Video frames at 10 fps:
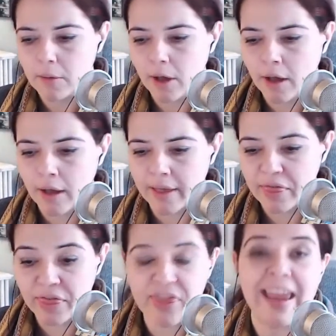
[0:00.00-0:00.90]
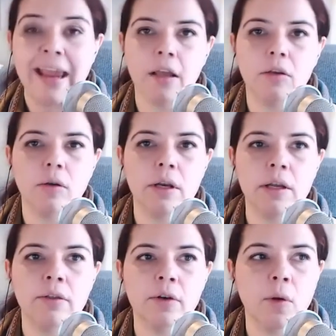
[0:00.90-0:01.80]
uh, thing you can
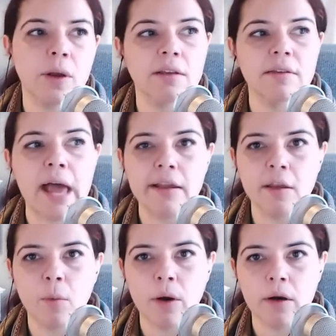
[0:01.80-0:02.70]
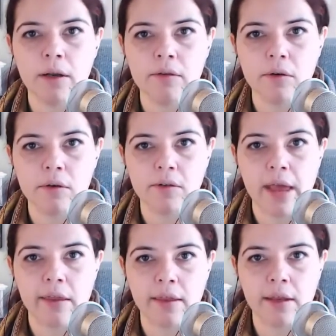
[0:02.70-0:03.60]
either know exactly where it is or
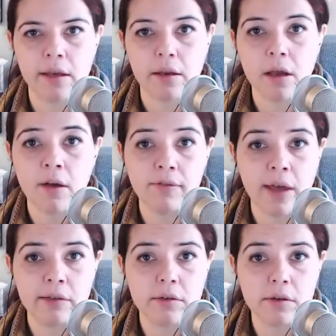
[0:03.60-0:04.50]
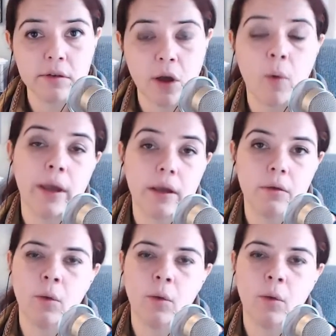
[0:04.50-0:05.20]
exactly how fast it's going